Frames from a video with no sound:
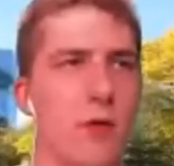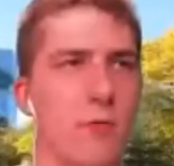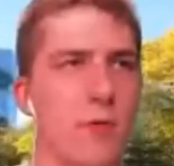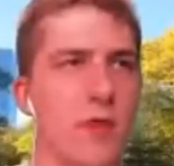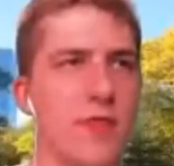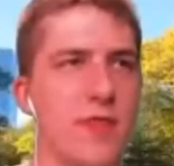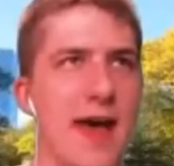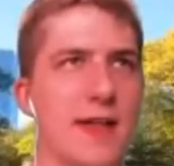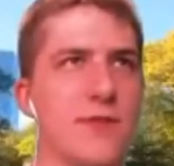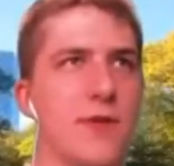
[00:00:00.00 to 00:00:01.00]
with
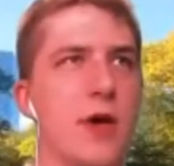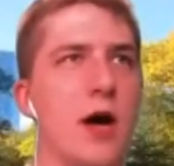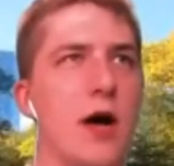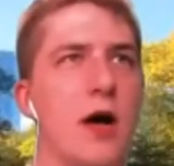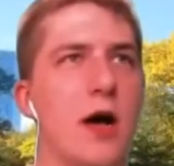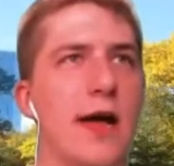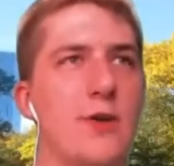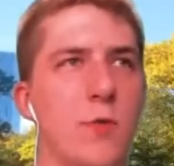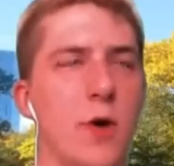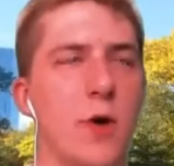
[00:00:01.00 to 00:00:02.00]
that, uh, I
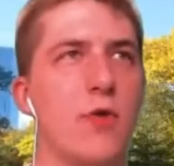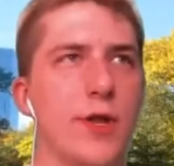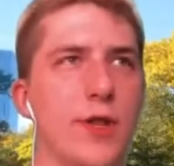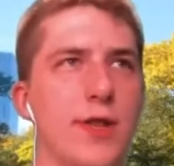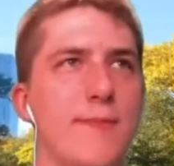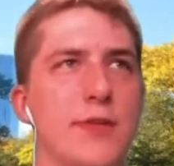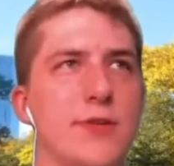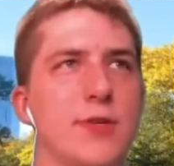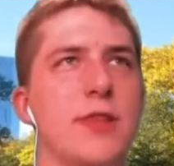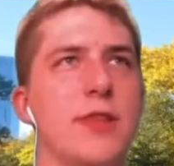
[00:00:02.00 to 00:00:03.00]
did want to quickly
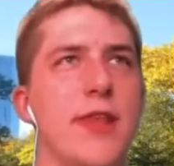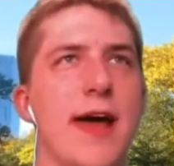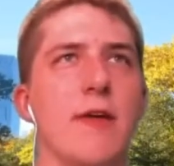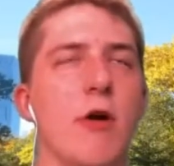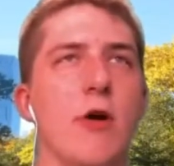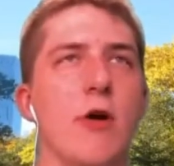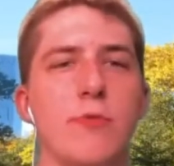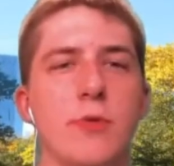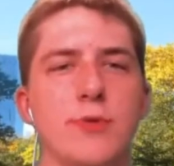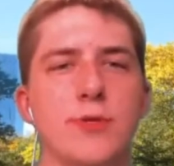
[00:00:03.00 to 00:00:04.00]
mention that there are
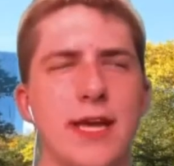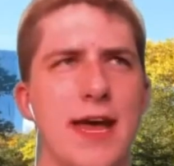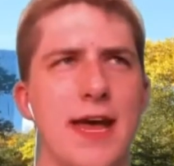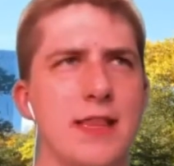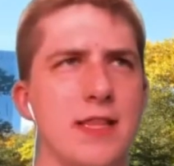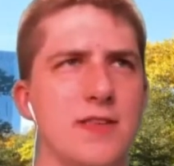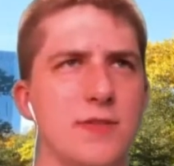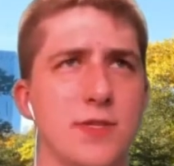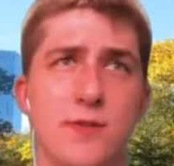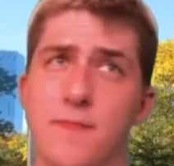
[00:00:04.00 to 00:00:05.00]
rumors. Again, this
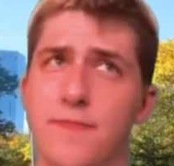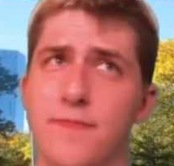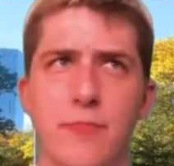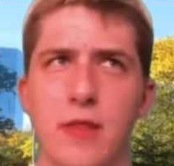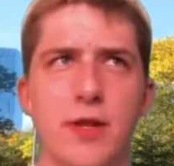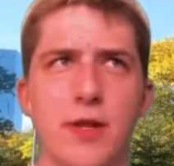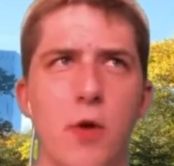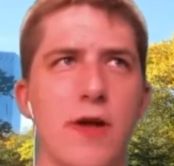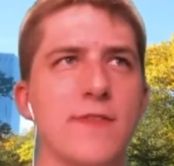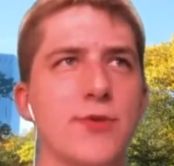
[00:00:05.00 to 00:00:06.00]
is in no
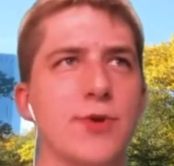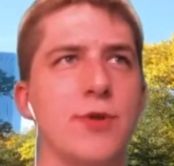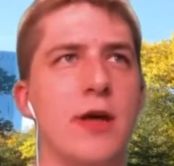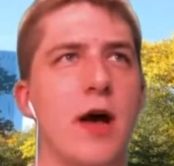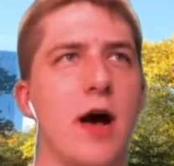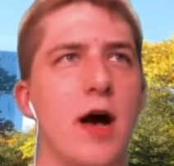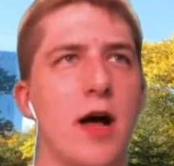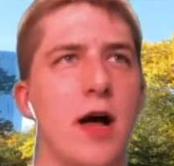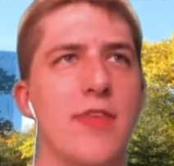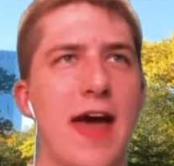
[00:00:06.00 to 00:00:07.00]
way official,
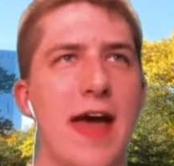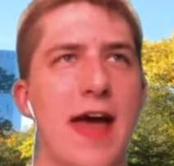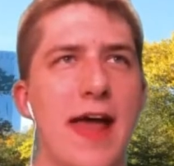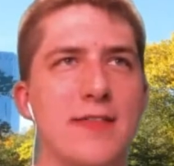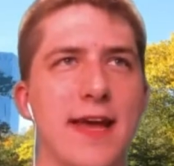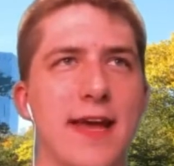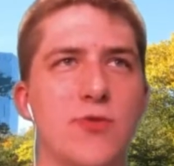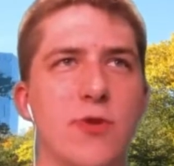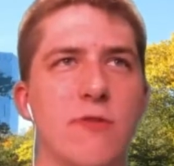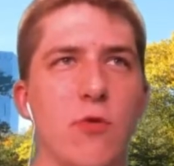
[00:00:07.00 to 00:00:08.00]
uh, that the
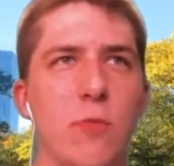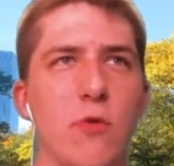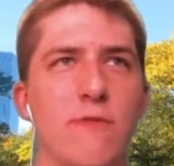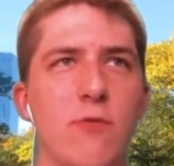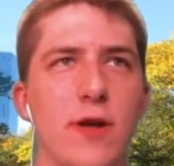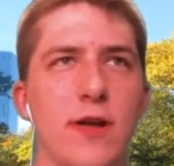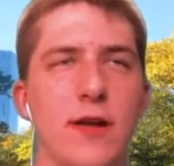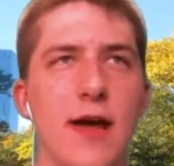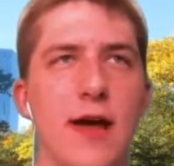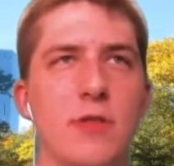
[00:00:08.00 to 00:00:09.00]
Android 4.4
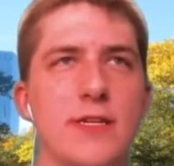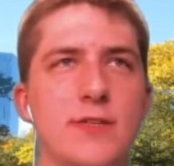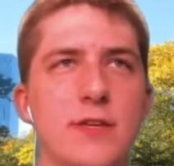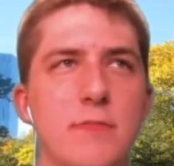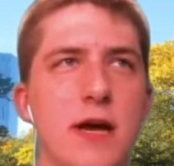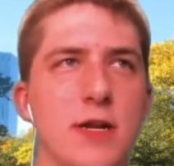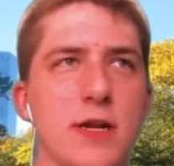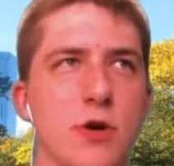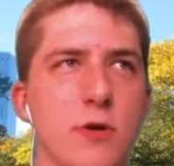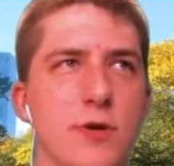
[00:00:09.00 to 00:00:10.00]
KitKat release in
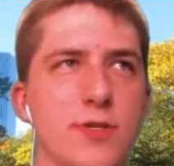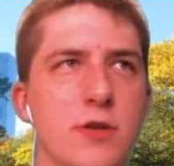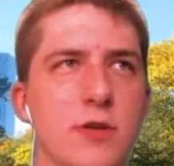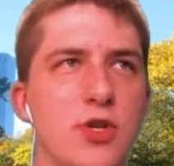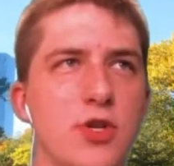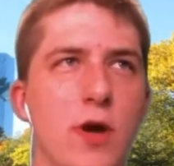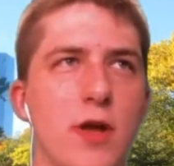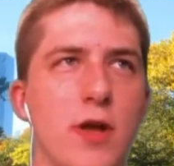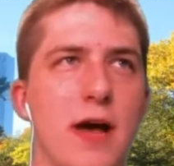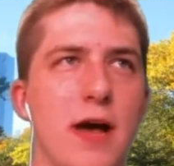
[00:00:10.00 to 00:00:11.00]
mid-October is going to be
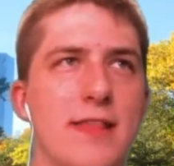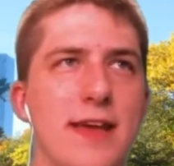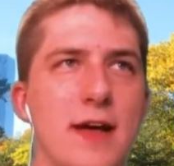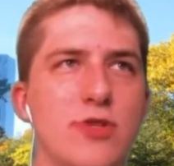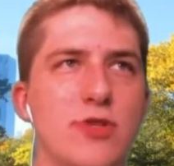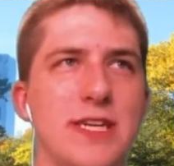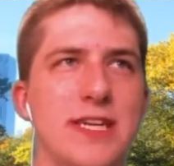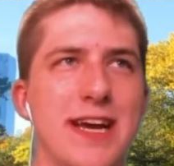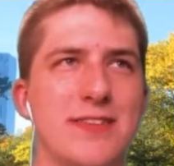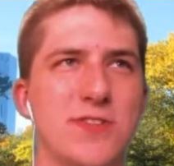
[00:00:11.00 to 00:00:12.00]
joined by the LG
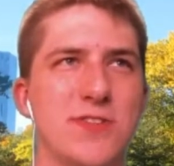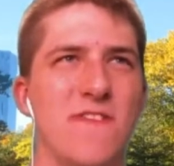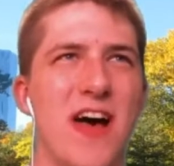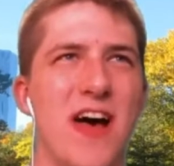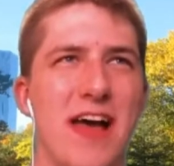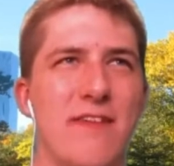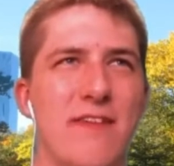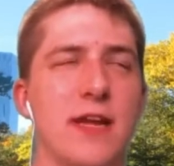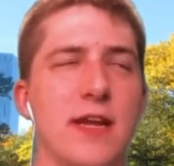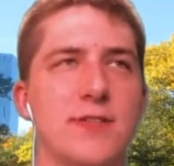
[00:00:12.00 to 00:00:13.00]
Nexus
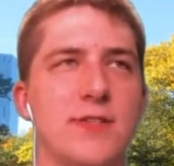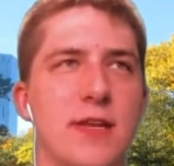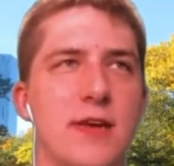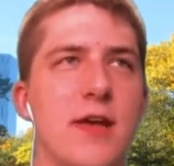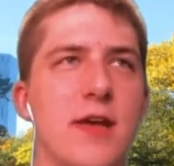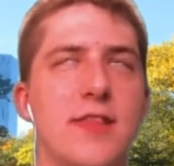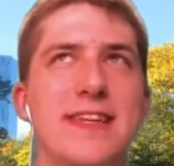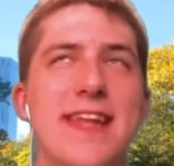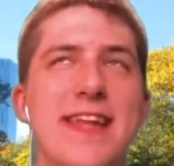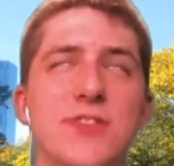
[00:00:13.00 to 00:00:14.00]
5, the next the
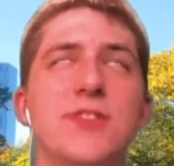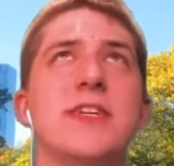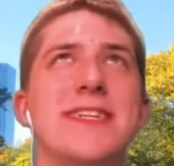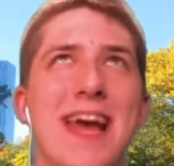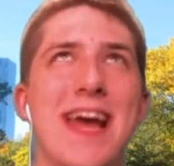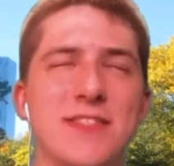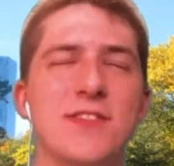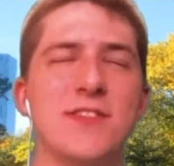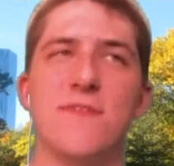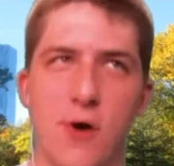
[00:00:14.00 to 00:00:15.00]
next
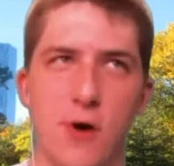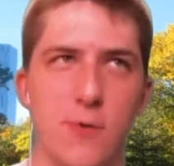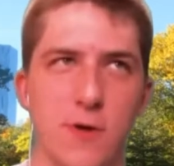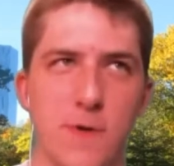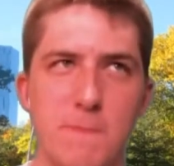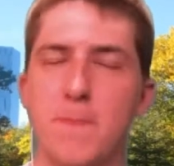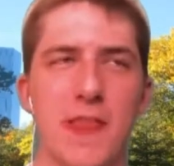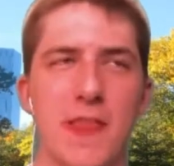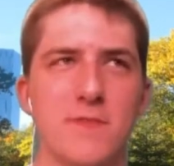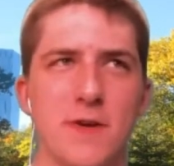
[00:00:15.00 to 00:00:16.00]
Nexus phone.
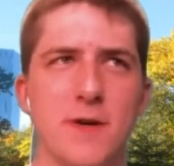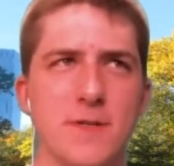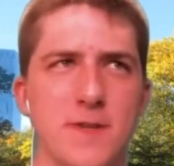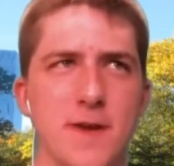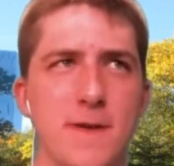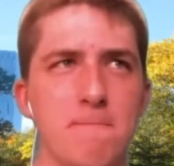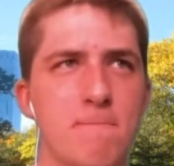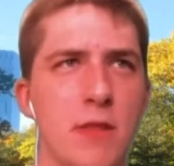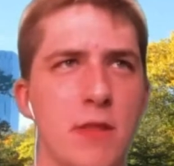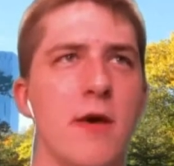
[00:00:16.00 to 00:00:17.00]
That's very hard to say.
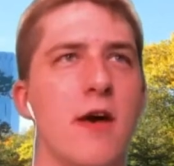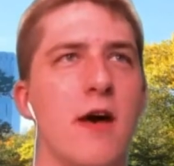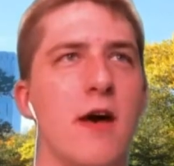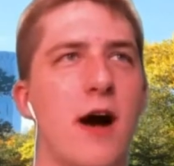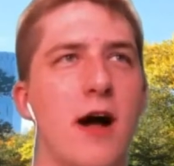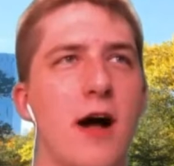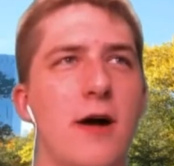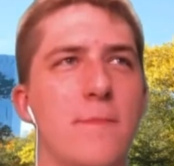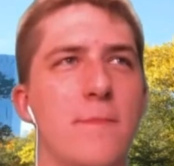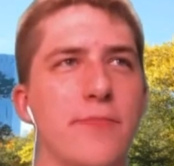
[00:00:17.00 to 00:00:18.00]

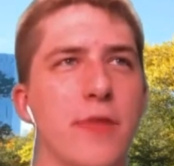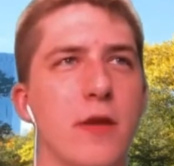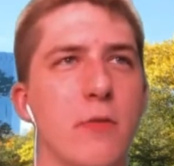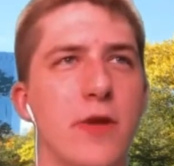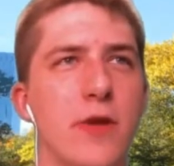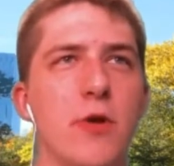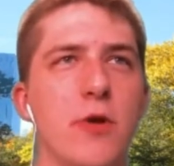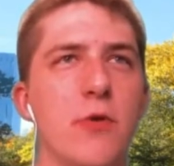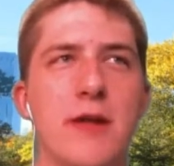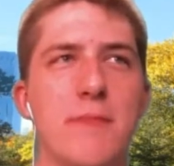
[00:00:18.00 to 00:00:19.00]
Um, we don't
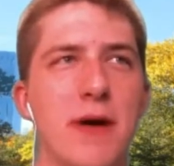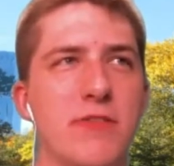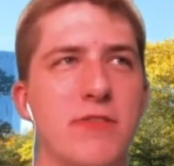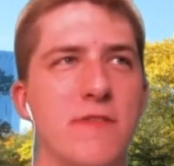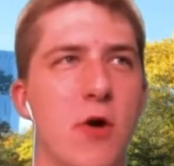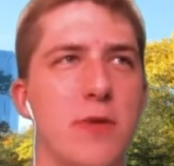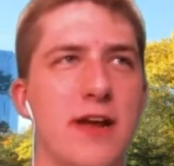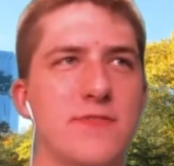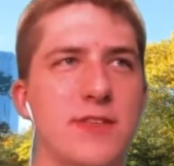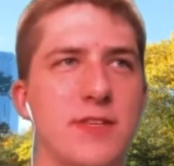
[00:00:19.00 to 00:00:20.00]
know a lot about the phone, but
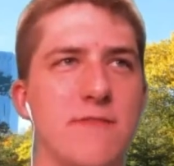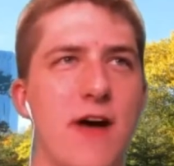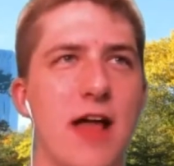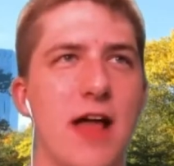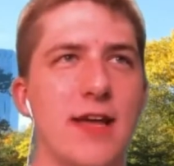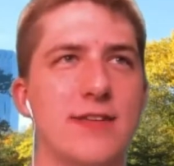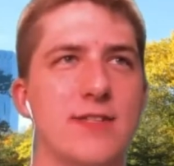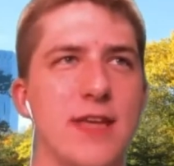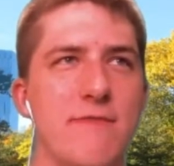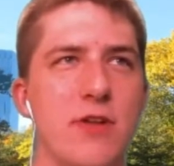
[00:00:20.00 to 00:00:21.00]
FCC
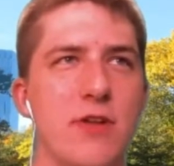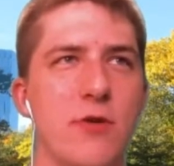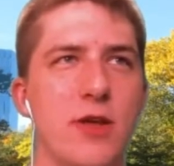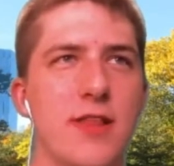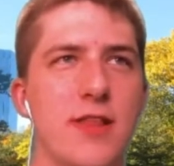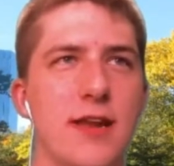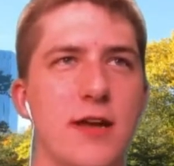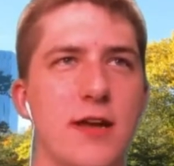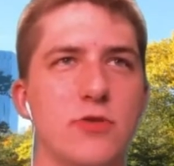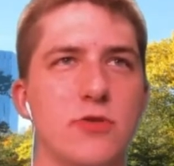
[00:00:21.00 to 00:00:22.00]
filings have noted that it
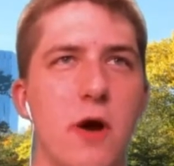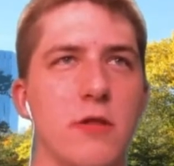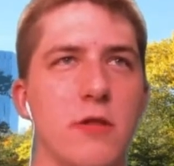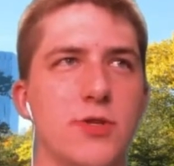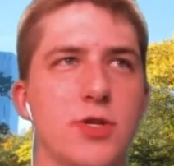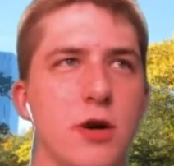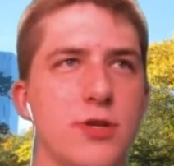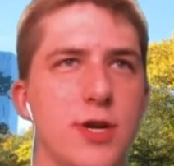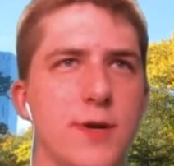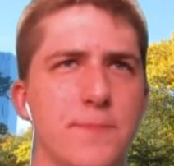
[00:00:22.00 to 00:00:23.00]
includes wireless
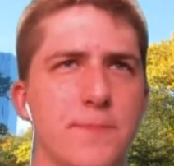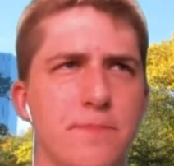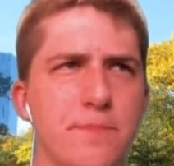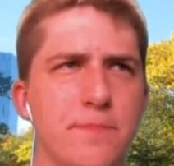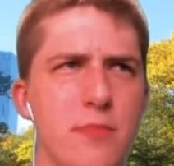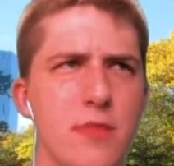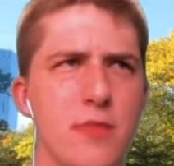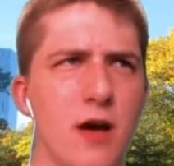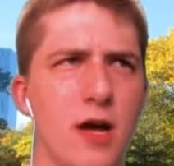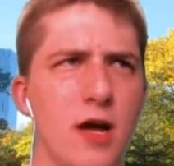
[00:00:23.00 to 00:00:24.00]
charging,
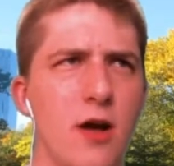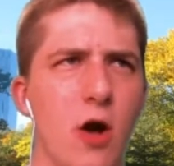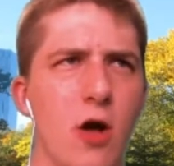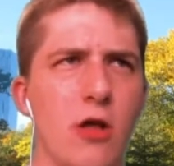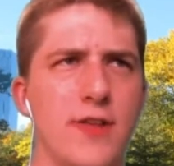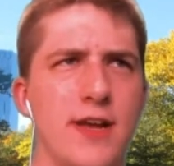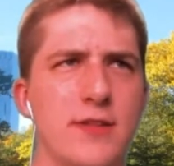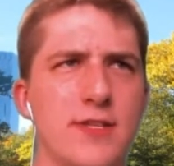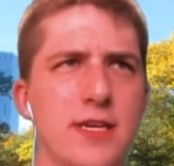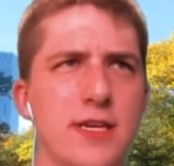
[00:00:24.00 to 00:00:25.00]
uh, all the
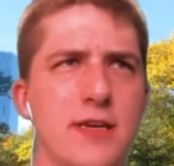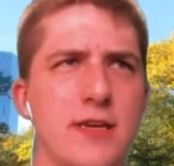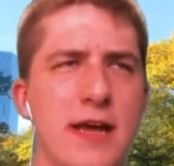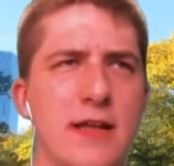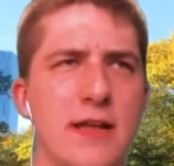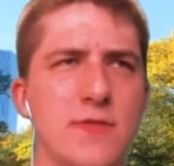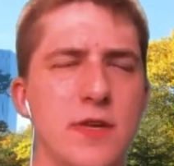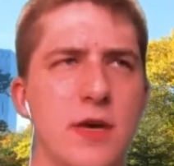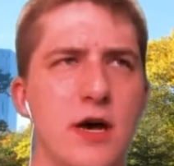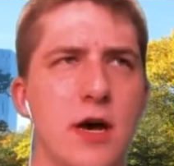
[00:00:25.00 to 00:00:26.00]
LTE
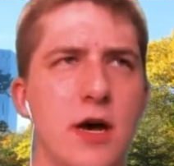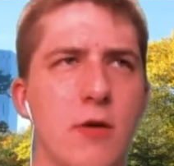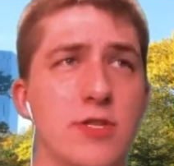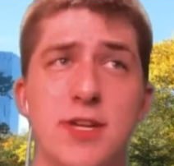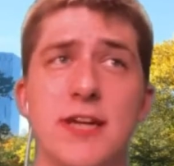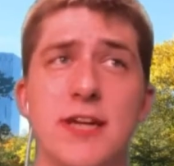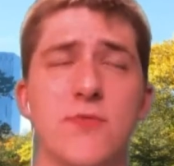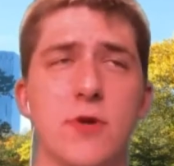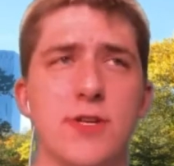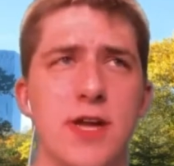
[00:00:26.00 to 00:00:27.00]
bands, uh, which the Nexus
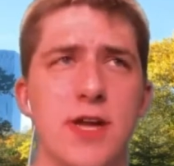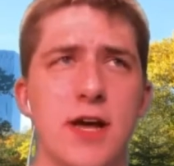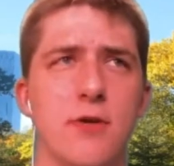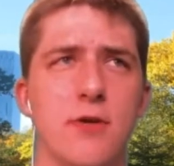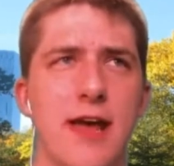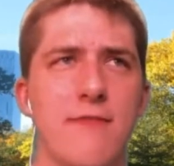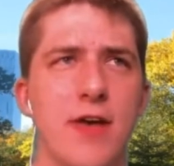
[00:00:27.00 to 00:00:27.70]
4 does not currently have,